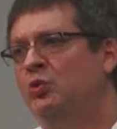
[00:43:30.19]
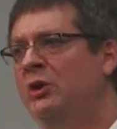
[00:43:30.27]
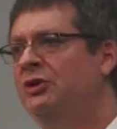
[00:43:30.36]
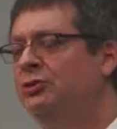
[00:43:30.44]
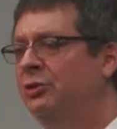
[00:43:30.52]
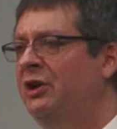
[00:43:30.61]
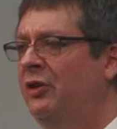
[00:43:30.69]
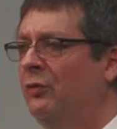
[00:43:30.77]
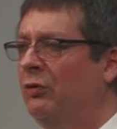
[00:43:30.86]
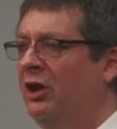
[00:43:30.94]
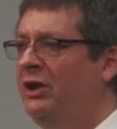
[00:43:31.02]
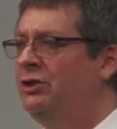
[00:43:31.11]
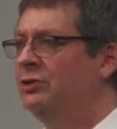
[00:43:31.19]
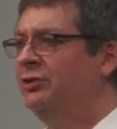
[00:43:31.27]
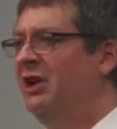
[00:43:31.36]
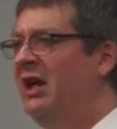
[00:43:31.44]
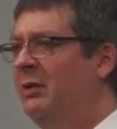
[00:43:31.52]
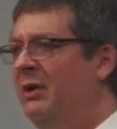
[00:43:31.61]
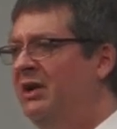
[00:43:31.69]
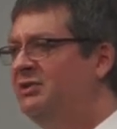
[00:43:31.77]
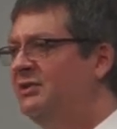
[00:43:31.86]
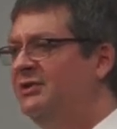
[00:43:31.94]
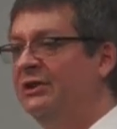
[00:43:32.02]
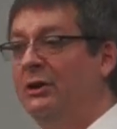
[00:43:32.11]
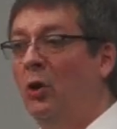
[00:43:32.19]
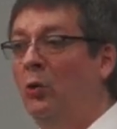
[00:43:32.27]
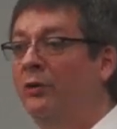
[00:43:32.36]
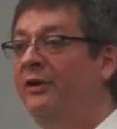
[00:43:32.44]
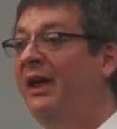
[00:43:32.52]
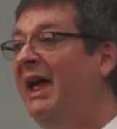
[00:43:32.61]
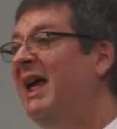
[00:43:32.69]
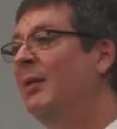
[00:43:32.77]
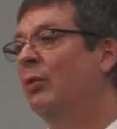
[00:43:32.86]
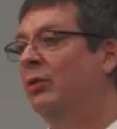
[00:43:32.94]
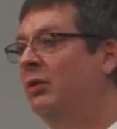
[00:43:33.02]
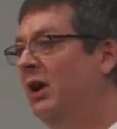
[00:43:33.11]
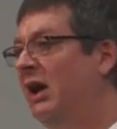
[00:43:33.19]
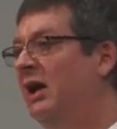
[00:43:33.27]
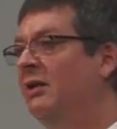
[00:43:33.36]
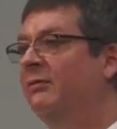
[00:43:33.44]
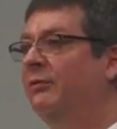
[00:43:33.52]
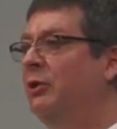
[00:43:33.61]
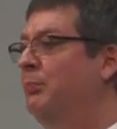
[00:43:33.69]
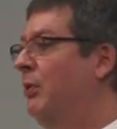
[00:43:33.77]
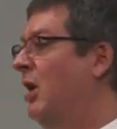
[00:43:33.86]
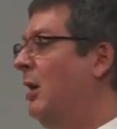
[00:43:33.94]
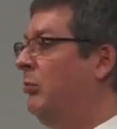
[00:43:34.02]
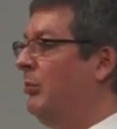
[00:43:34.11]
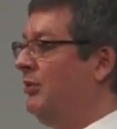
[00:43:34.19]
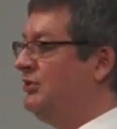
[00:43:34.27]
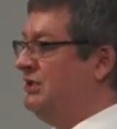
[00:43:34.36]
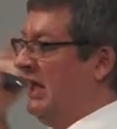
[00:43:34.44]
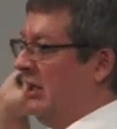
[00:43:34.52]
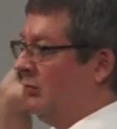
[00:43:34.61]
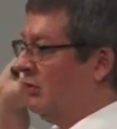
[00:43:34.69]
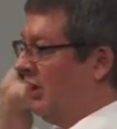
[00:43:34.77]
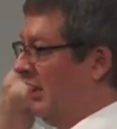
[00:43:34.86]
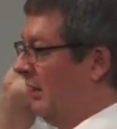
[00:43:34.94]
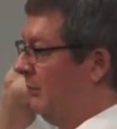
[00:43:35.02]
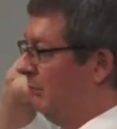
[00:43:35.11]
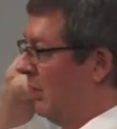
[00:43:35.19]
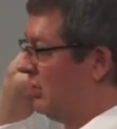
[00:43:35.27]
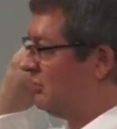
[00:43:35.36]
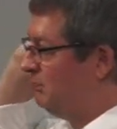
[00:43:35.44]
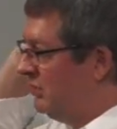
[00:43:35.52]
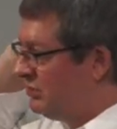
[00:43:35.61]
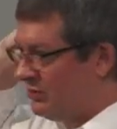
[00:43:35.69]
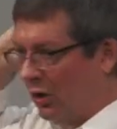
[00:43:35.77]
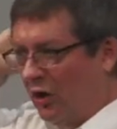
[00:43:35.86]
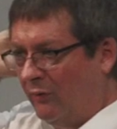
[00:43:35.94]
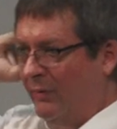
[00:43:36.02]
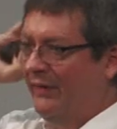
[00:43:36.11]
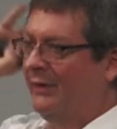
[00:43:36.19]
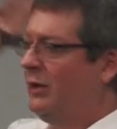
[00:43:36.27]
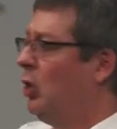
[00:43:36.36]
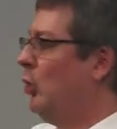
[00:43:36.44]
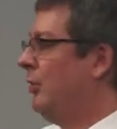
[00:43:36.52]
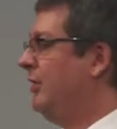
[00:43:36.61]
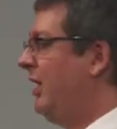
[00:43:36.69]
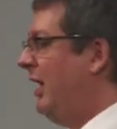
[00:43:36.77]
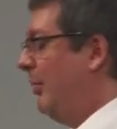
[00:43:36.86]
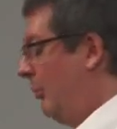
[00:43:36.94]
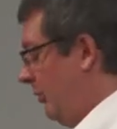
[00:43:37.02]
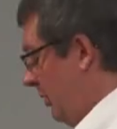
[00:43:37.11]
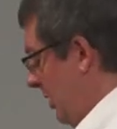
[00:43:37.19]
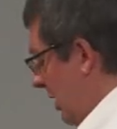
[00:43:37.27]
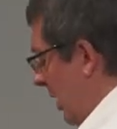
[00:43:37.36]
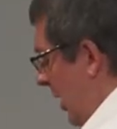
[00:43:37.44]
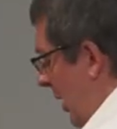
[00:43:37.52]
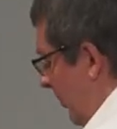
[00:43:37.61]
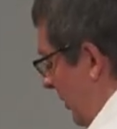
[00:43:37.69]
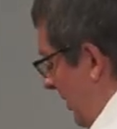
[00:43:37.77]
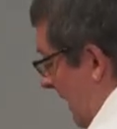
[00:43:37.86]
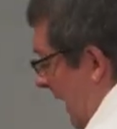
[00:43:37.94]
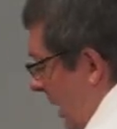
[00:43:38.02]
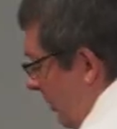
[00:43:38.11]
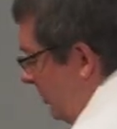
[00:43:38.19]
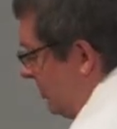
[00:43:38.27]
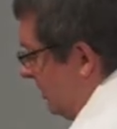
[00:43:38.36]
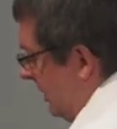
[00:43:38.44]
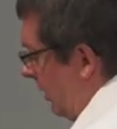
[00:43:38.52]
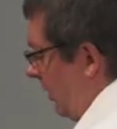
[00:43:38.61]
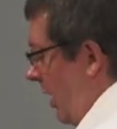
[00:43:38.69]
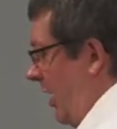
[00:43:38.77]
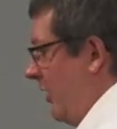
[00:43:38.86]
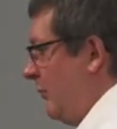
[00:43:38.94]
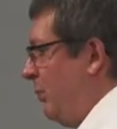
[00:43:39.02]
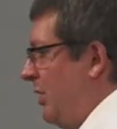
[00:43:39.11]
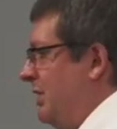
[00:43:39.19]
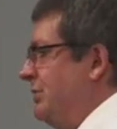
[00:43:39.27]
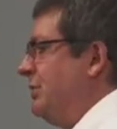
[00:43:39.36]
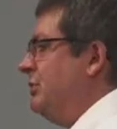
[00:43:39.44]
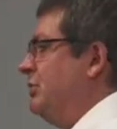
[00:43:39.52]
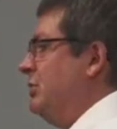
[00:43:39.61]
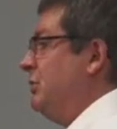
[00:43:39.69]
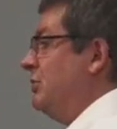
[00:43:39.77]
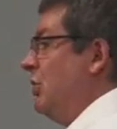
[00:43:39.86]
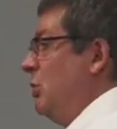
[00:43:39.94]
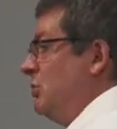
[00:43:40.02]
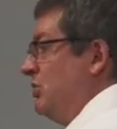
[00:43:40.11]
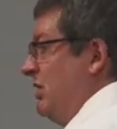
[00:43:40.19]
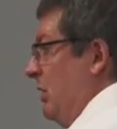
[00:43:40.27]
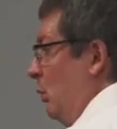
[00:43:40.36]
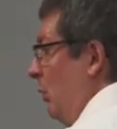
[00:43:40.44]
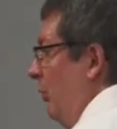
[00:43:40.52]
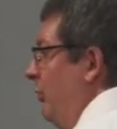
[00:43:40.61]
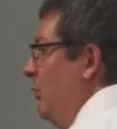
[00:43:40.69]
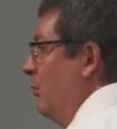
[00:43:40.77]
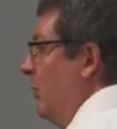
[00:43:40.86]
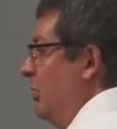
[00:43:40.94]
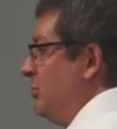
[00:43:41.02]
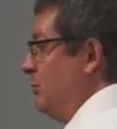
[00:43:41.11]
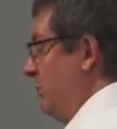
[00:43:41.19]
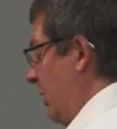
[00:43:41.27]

we treated the relational database as the golden hammer. Every problem that's data related must be solved by the golden hammer. But now you're seeing a lot of places use NoSQL to much